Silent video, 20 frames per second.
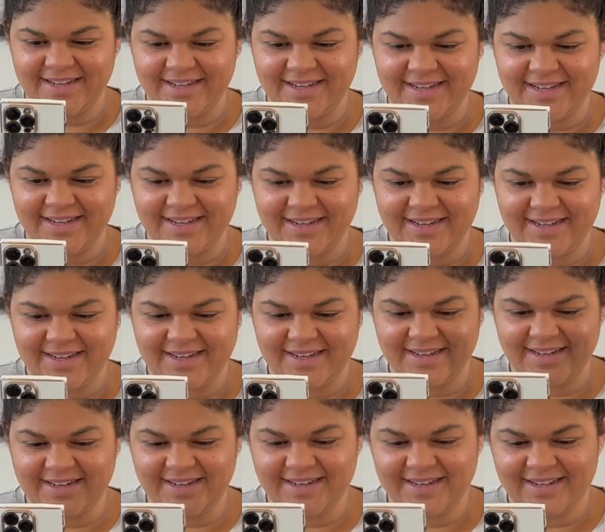
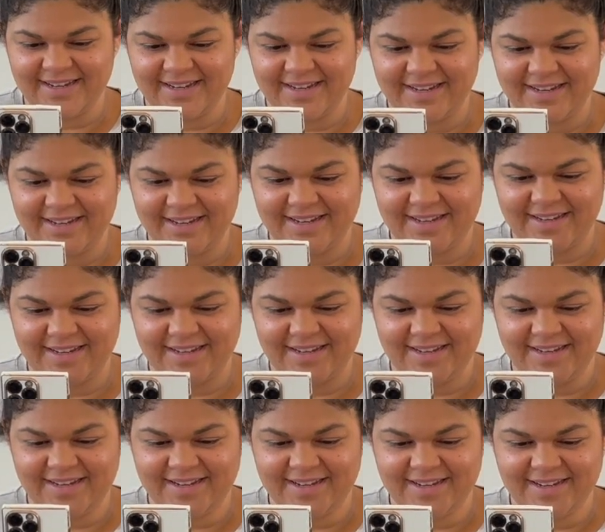
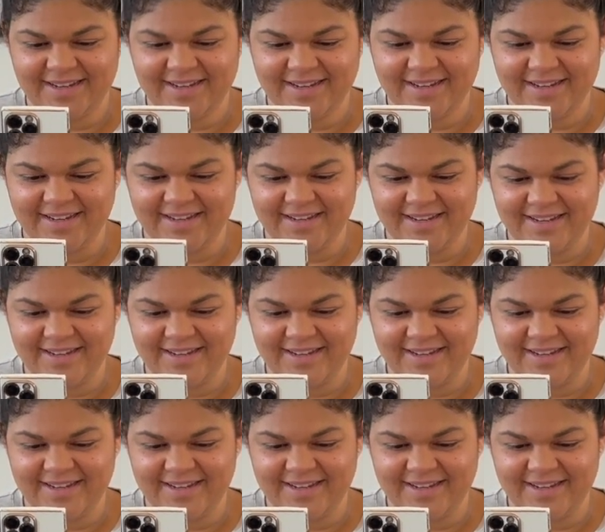The person shown says nothing.